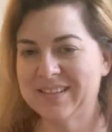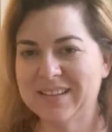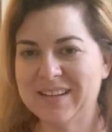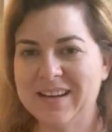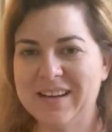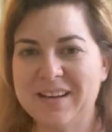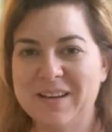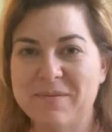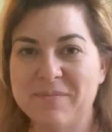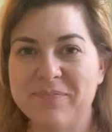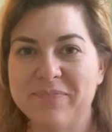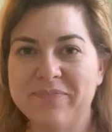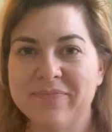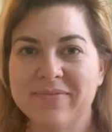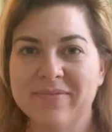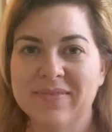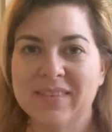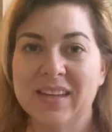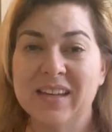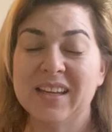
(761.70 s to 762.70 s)

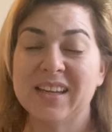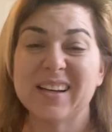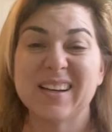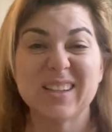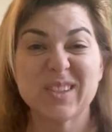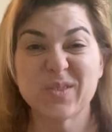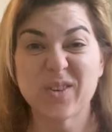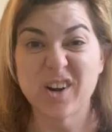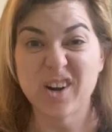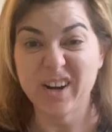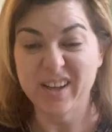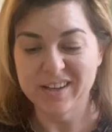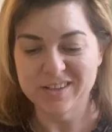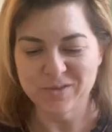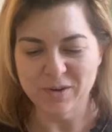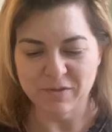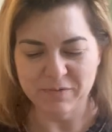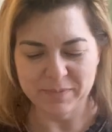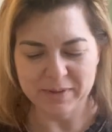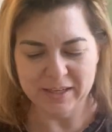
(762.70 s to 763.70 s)
because we're already at
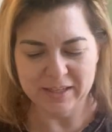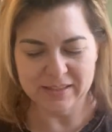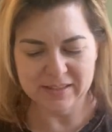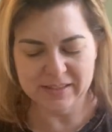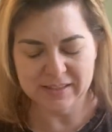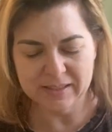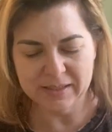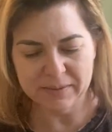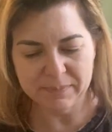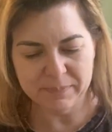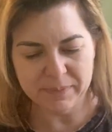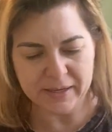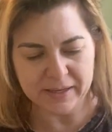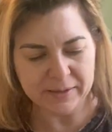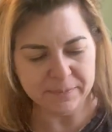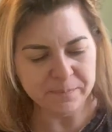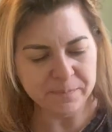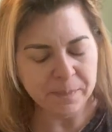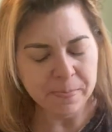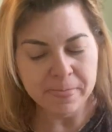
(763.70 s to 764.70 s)
12 minutes. But
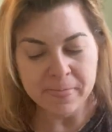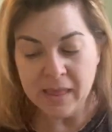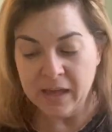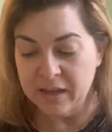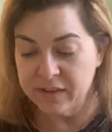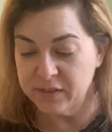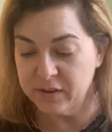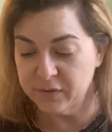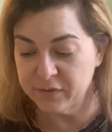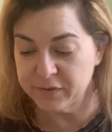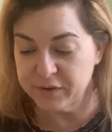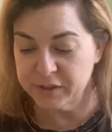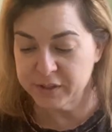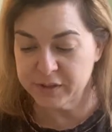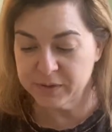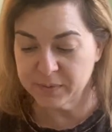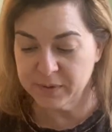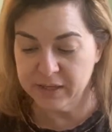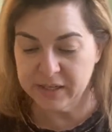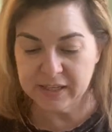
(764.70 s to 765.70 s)
the
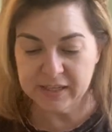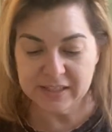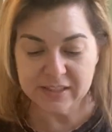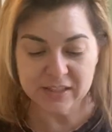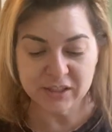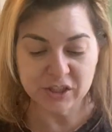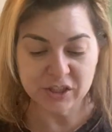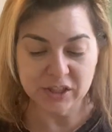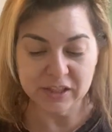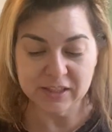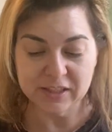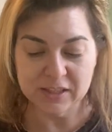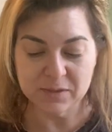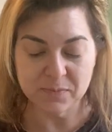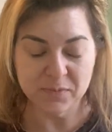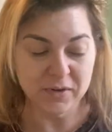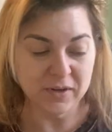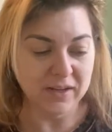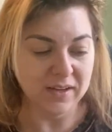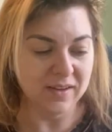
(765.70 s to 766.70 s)
first one is Just
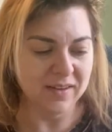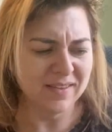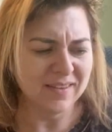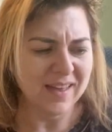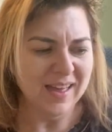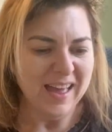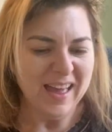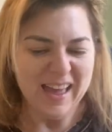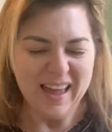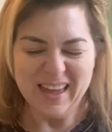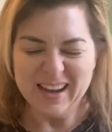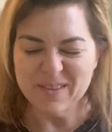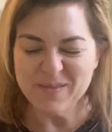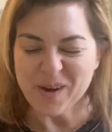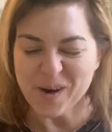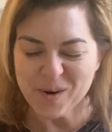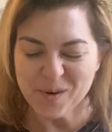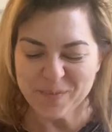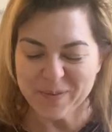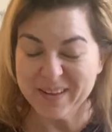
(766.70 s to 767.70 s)
Breathe, and I'm
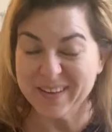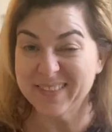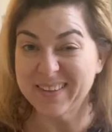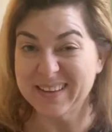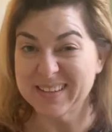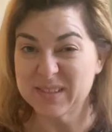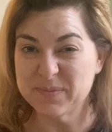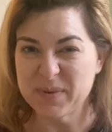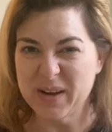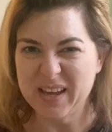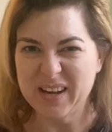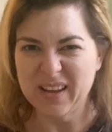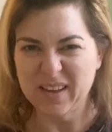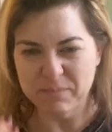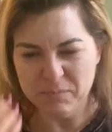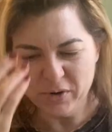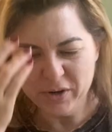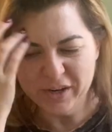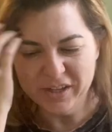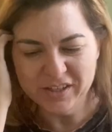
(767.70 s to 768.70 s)
hoping that's mine. I'm
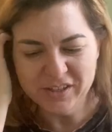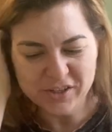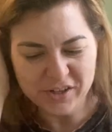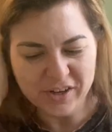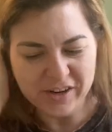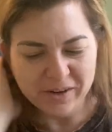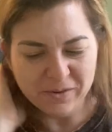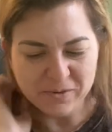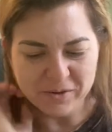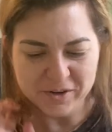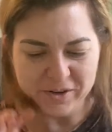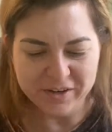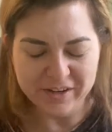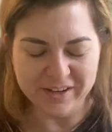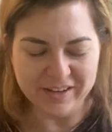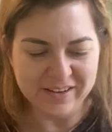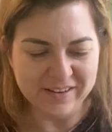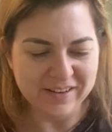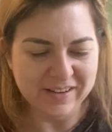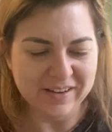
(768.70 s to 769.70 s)
pretty sure I ordered
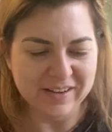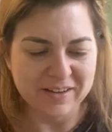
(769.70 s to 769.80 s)
it.